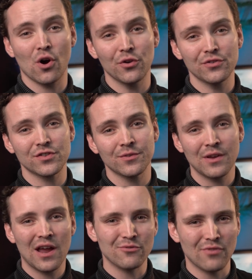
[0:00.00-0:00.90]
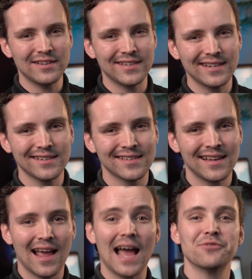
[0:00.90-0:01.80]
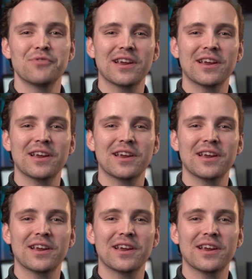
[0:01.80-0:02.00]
cons, ratings, and